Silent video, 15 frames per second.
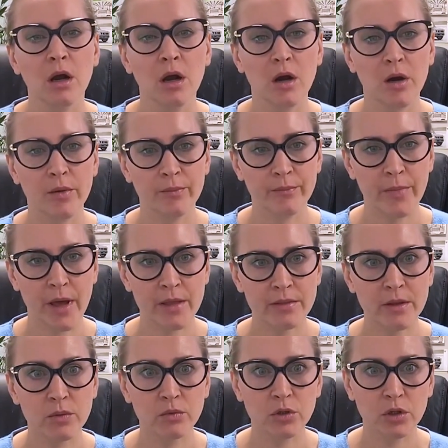and
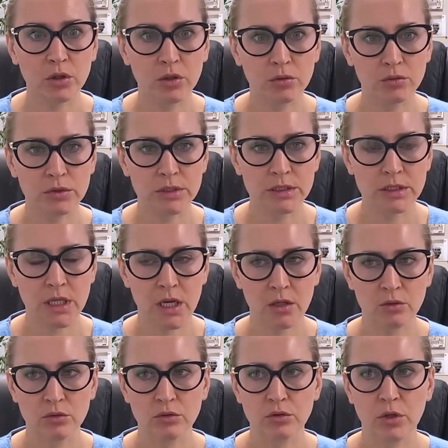they would close
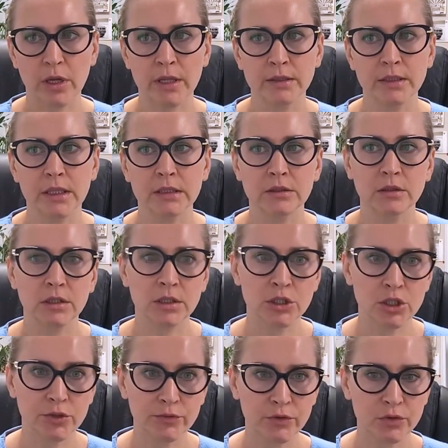down and then the
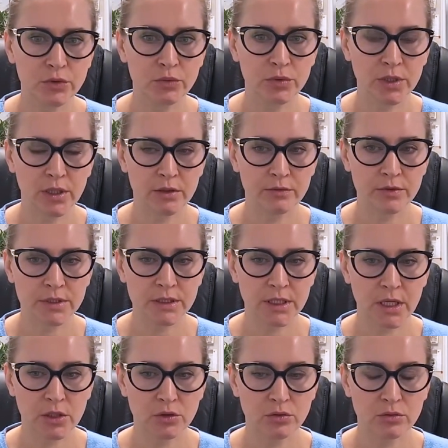interviews would get
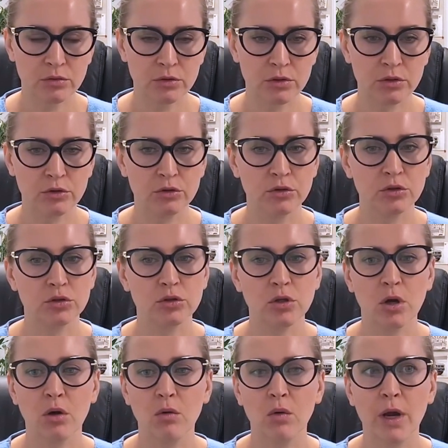rescheduled.
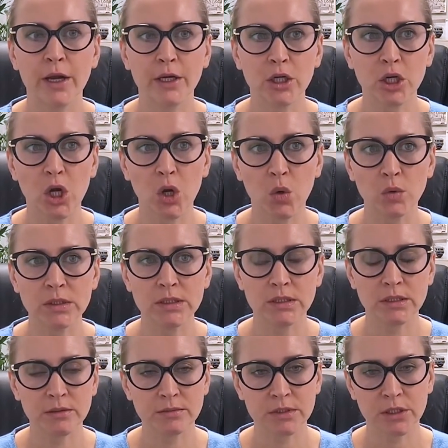So I know it
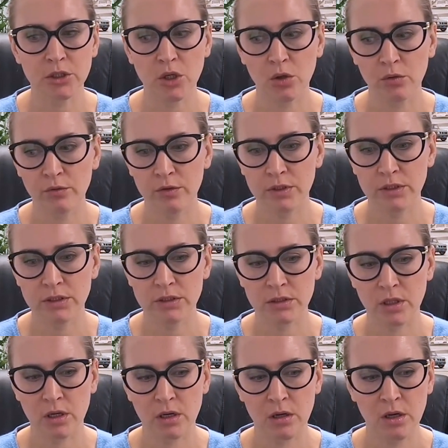seems like COVID is
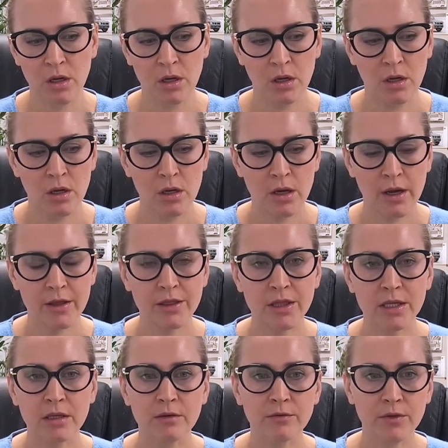a
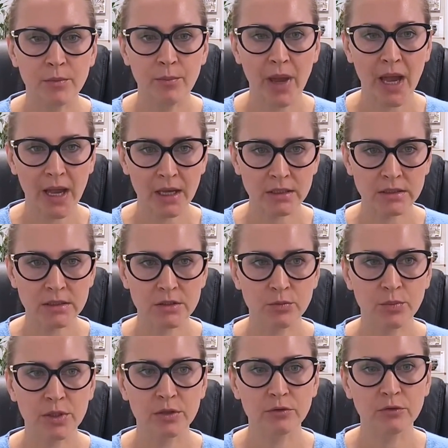thing of the past,
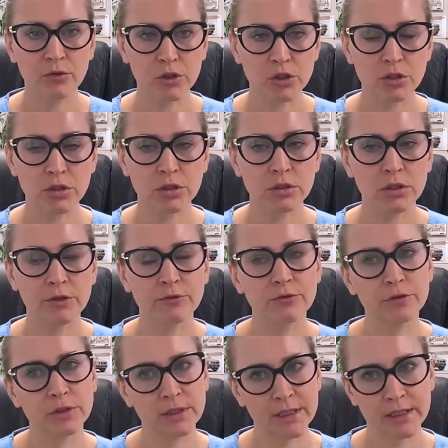but unfortunately, for
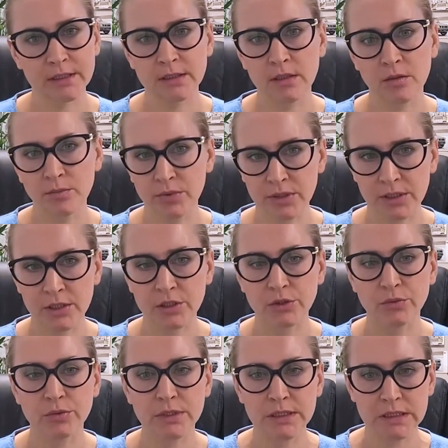the next couple of years,
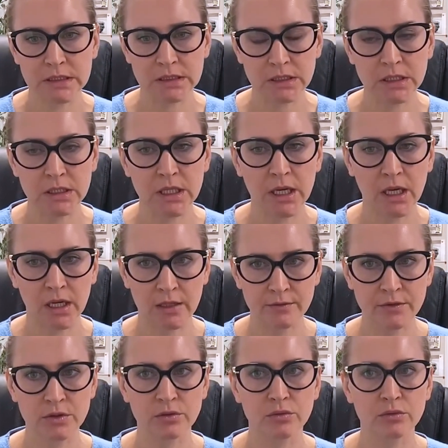we're still going to have
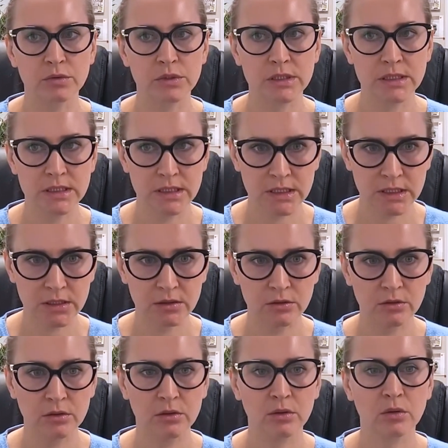to
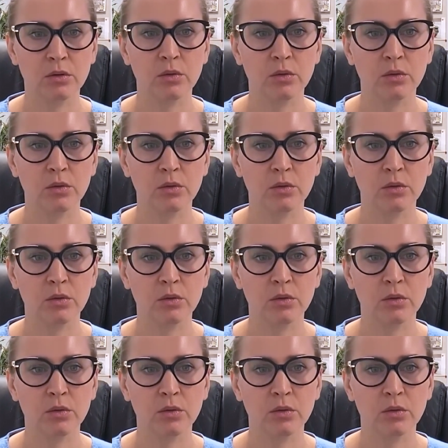deal